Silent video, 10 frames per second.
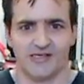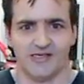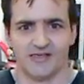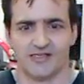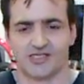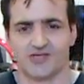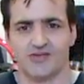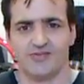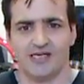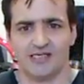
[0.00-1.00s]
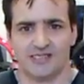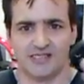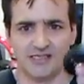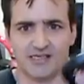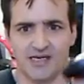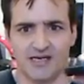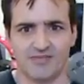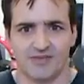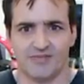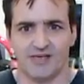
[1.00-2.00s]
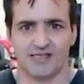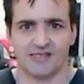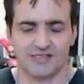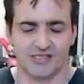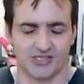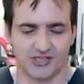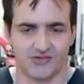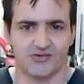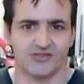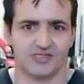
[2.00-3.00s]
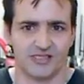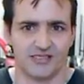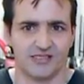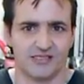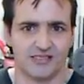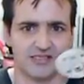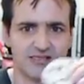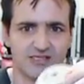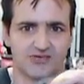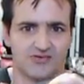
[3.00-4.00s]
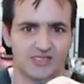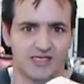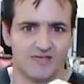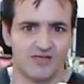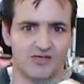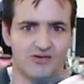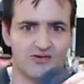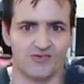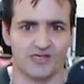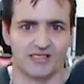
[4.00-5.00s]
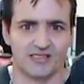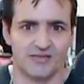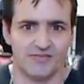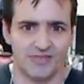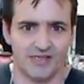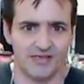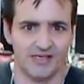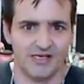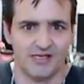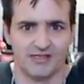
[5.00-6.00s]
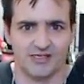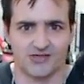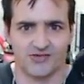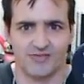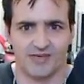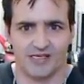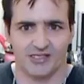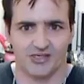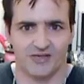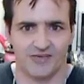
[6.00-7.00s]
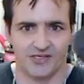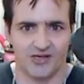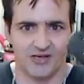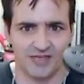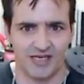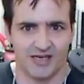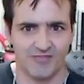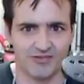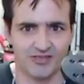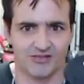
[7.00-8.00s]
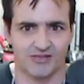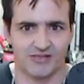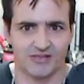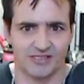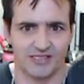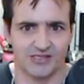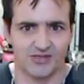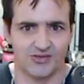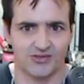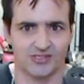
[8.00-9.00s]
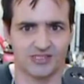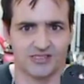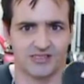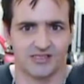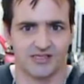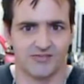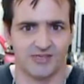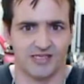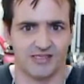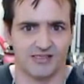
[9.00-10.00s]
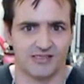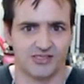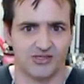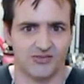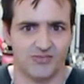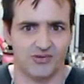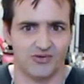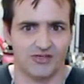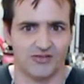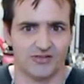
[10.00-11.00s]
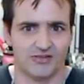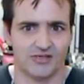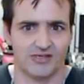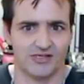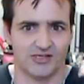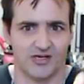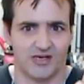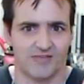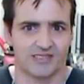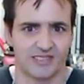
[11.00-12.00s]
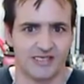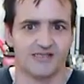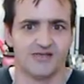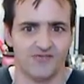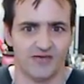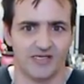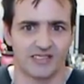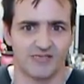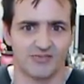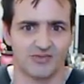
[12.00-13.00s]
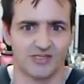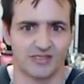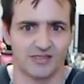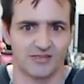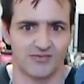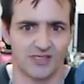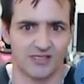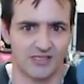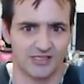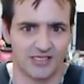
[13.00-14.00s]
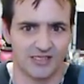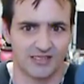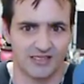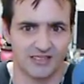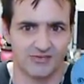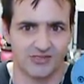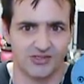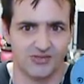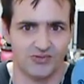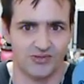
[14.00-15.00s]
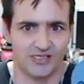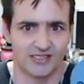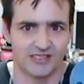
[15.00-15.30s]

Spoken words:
There's 3 parts to the cap minus the screws, and the screws have little O-rings. But there's 3 parts. You have your top cap where you see the holes. There'll be 2 port on the top. Standard res comes with one that looks like this with 2 ports,